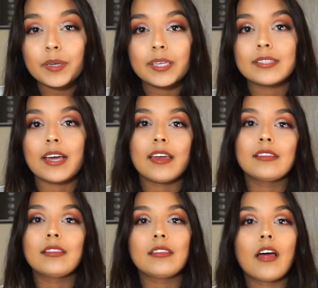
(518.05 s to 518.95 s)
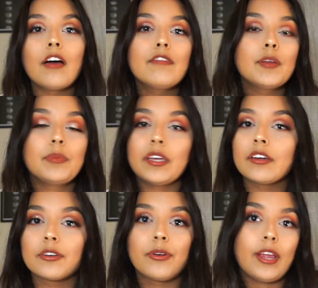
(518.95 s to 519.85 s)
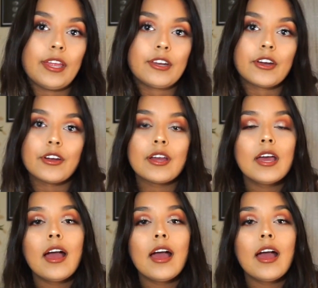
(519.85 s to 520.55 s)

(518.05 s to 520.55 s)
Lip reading: because I love being a creator.